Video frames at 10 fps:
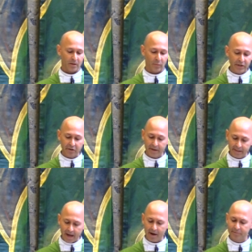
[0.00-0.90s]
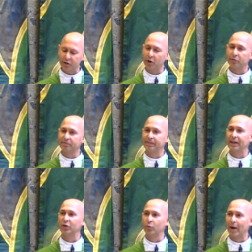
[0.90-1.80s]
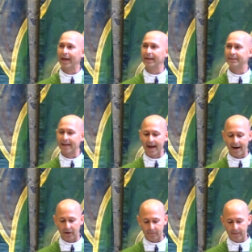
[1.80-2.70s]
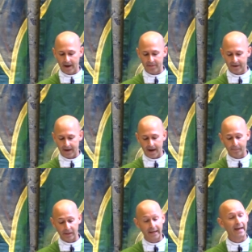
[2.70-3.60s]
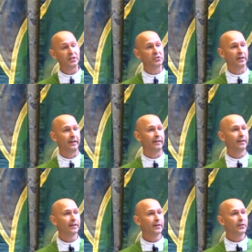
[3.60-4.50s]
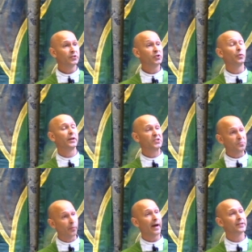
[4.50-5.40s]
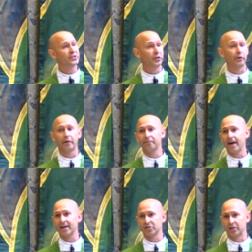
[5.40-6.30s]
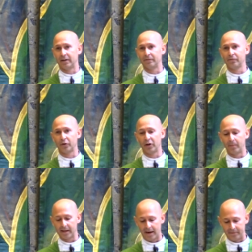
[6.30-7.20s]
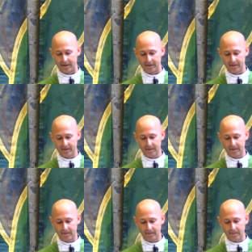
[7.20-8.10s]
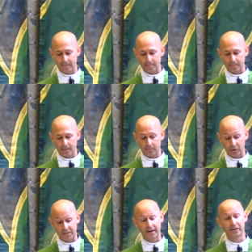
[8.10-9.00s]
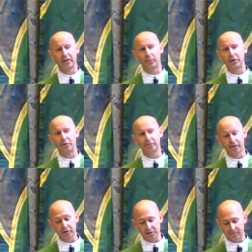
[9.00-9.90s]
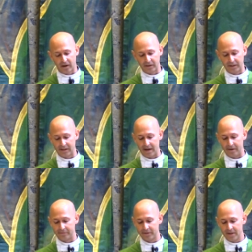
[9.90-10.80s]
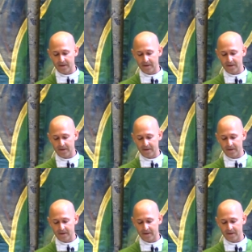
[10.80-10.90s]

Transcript: When you're in love, you don't feel weighed down by the obligation to express your affection for your beloved. Particularly when you first fall in love,